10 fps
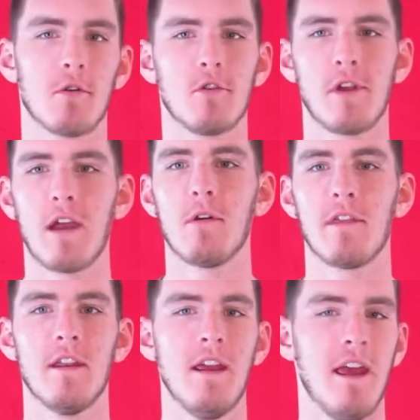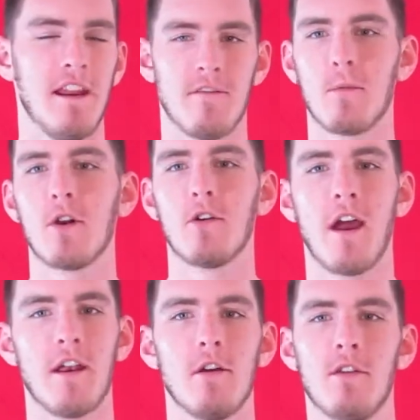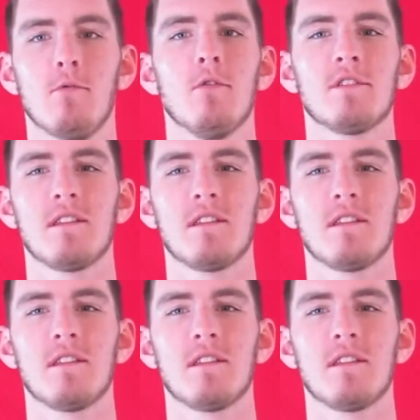you'll get with it, and everybody will kind of know the rules.